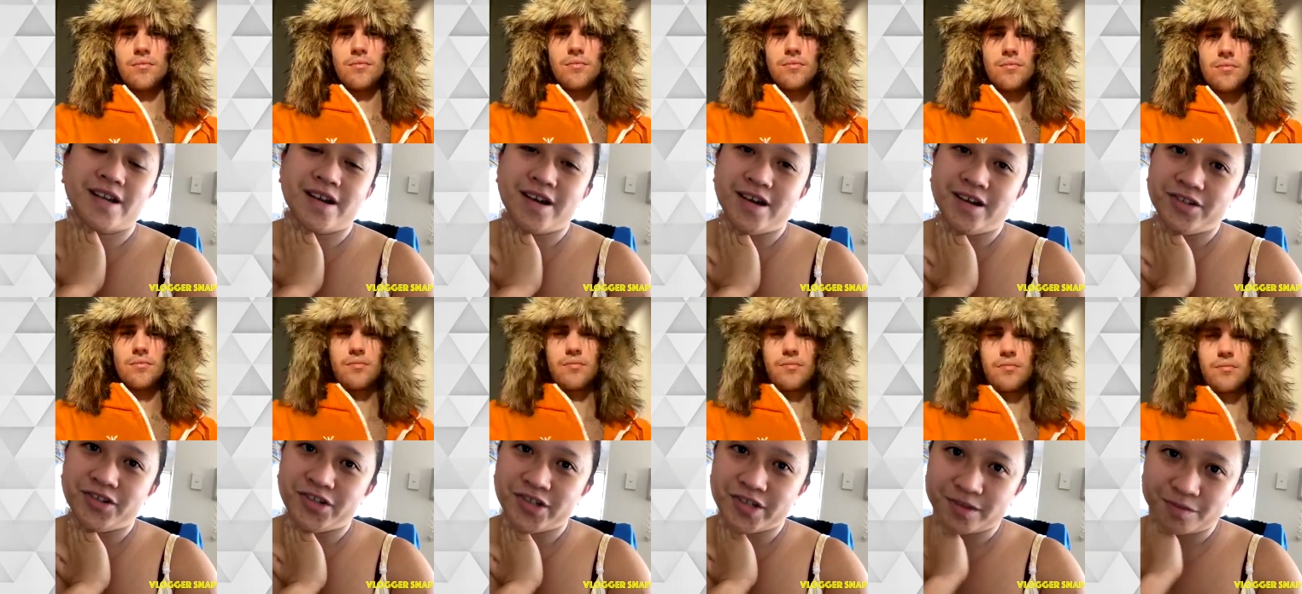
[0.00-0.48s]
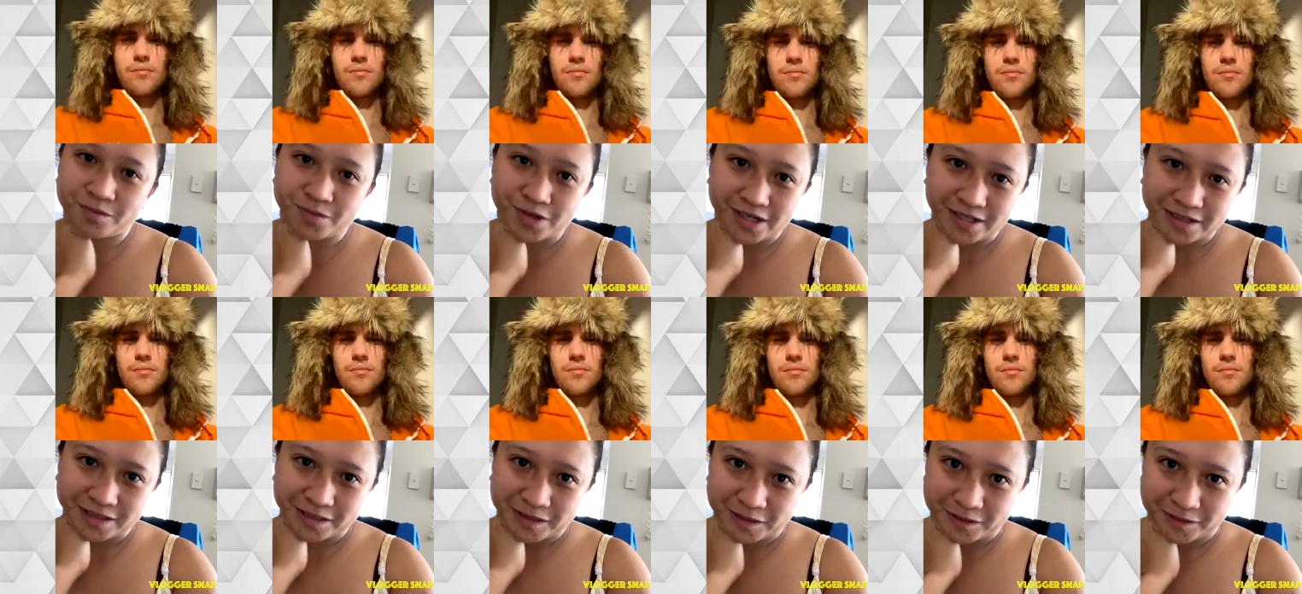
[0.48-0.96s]
Speaker 1: I just
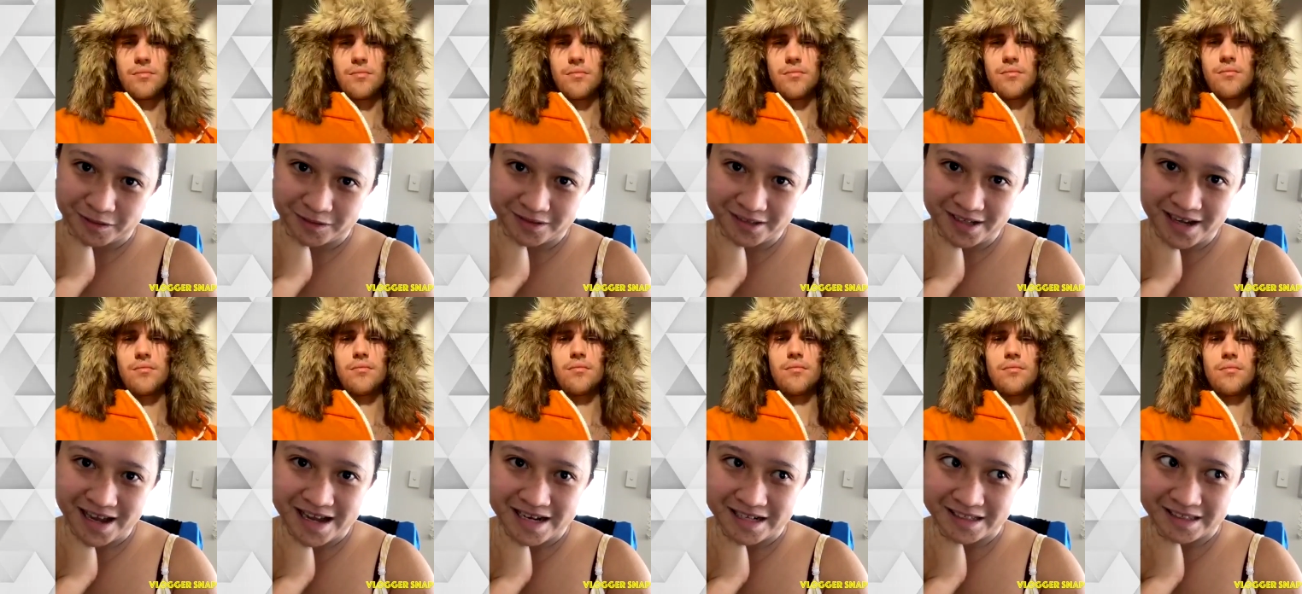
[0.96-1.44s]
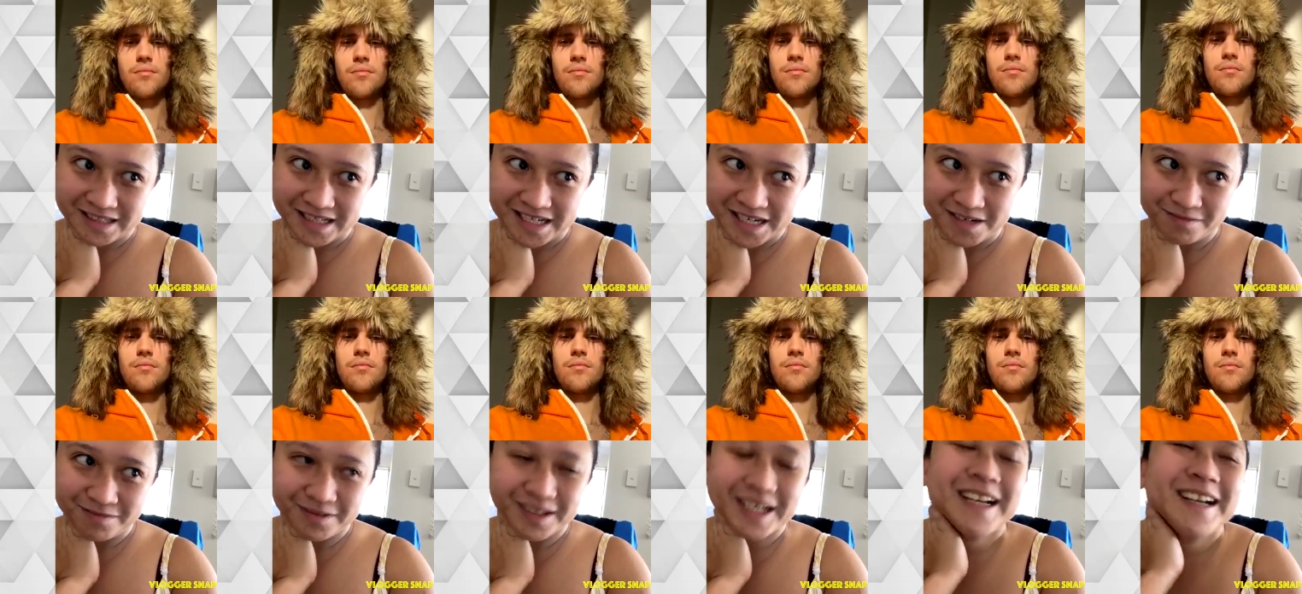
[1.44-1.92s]
wanted to kind of
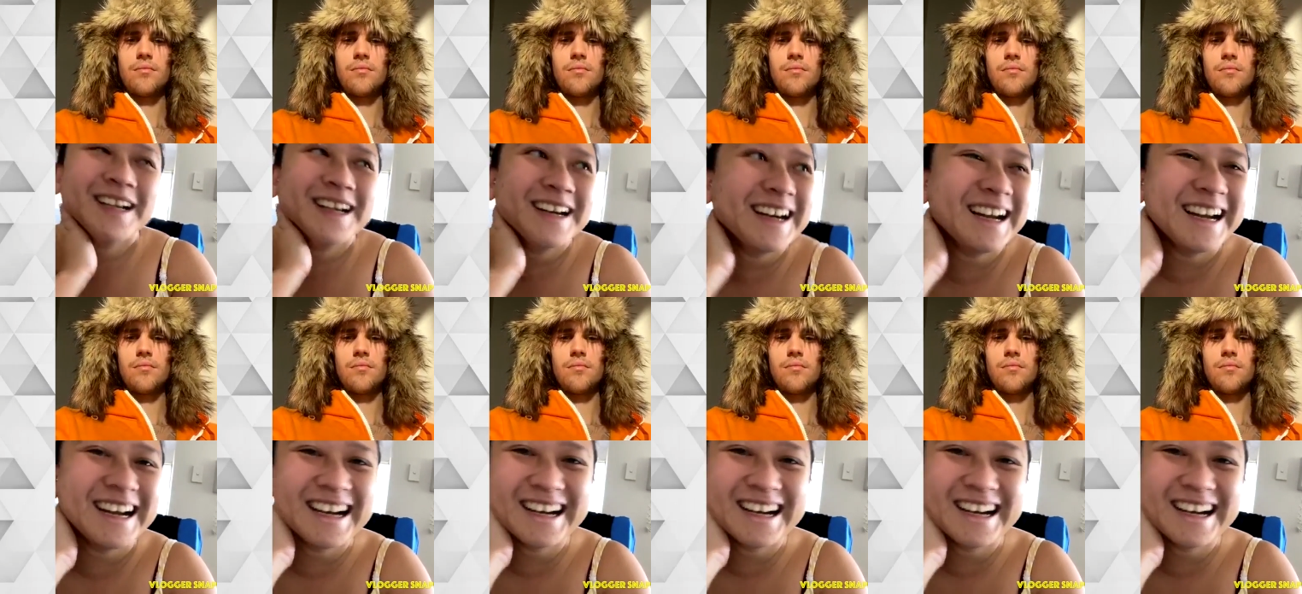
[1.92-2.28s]
leave.